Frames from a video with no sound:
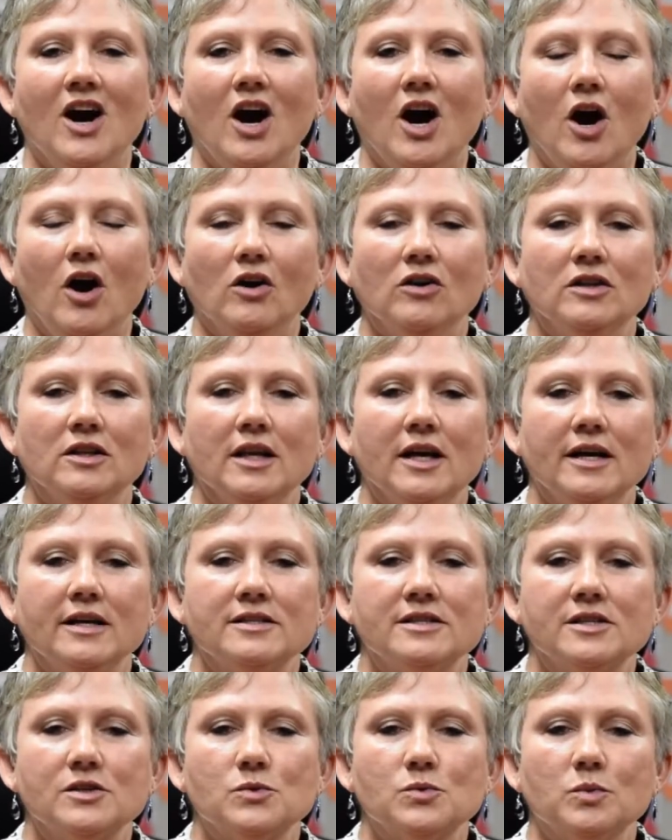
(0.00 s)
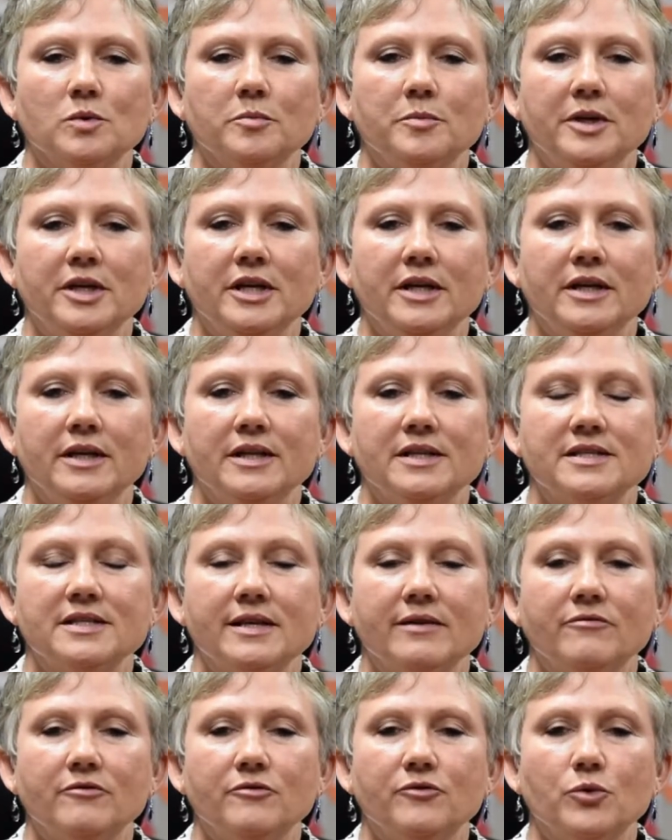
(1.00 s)
All classes will begin at
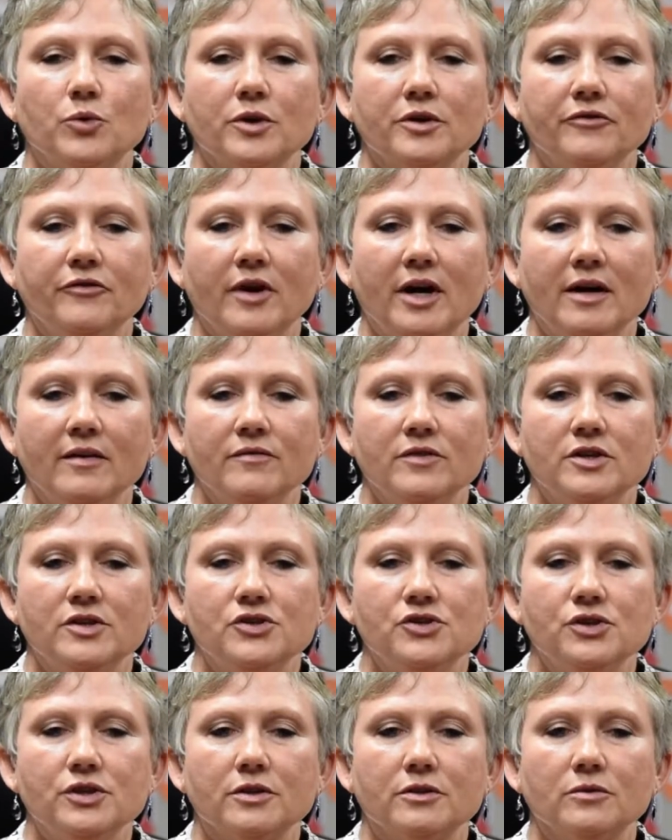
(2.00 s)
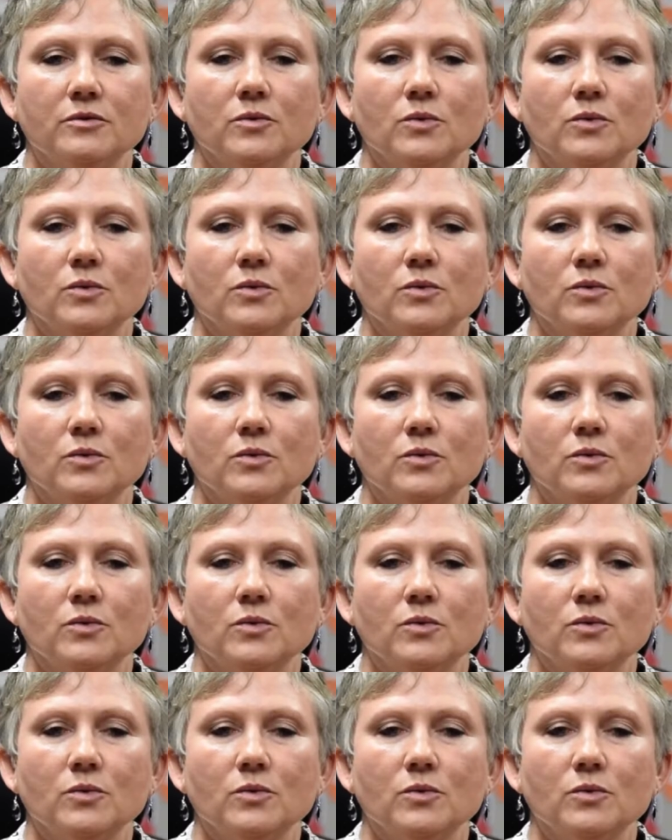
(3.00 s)
7:45 this year,